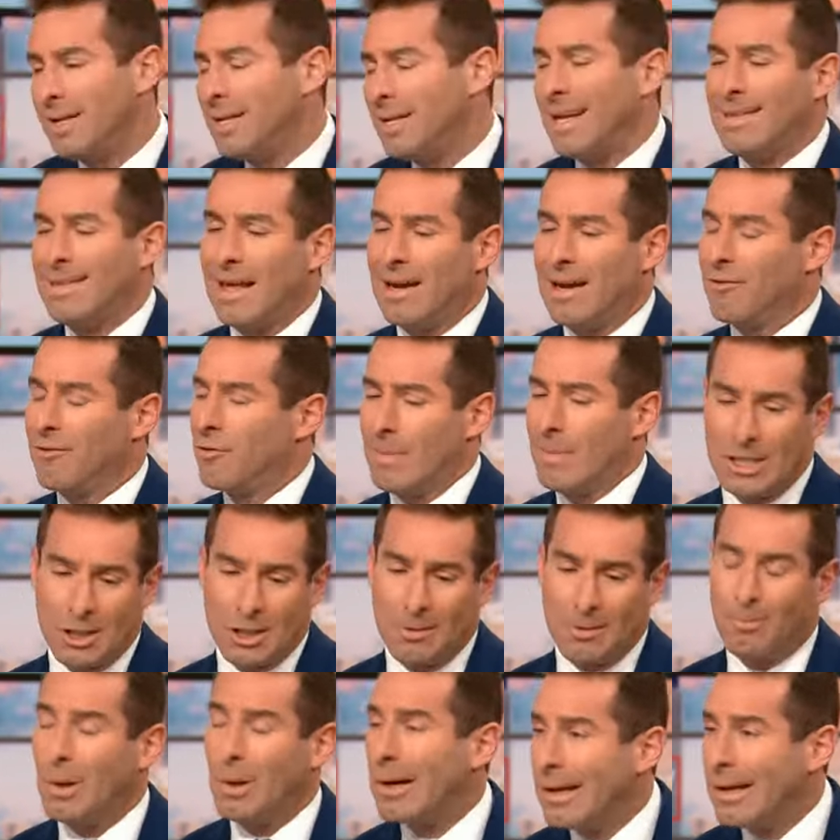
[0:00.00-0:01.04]
take that information,
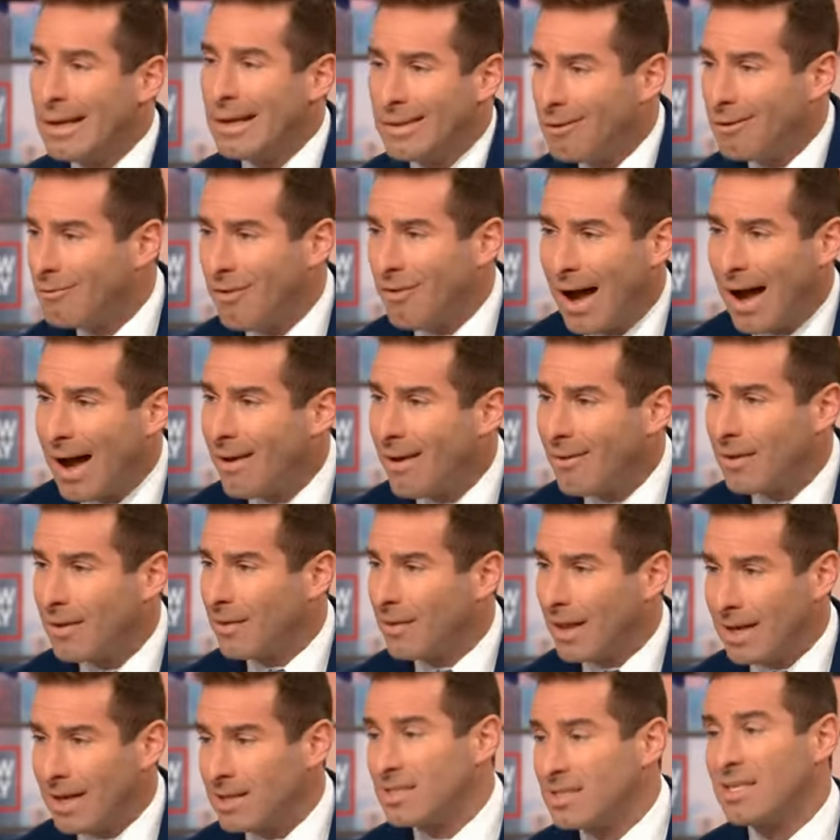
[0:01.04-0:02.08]
put it in the file, and
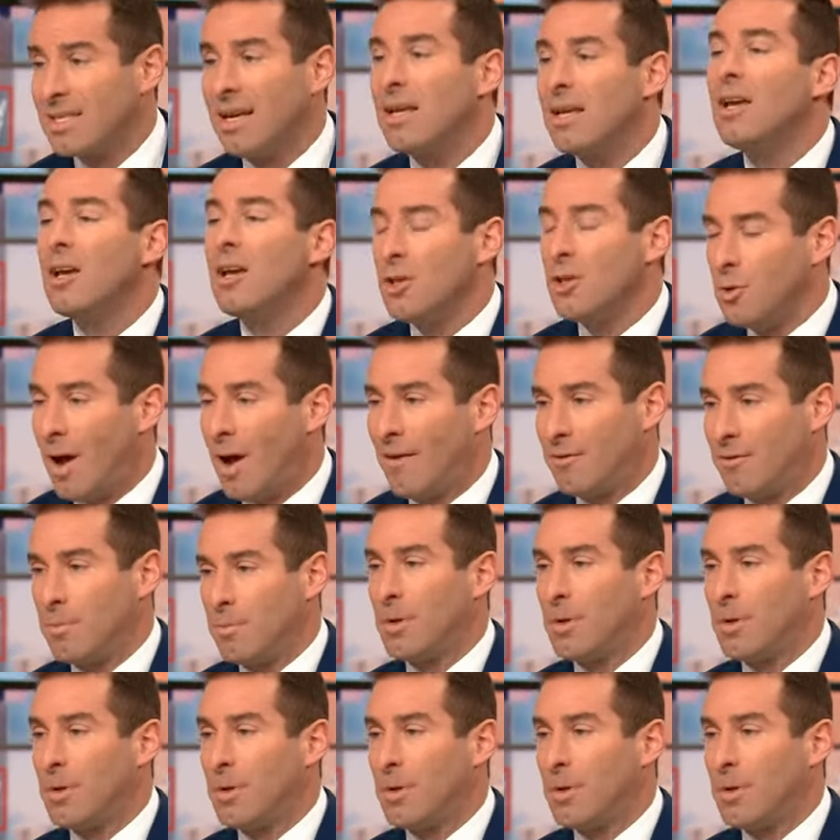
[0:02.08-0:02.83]
let it sit. You have to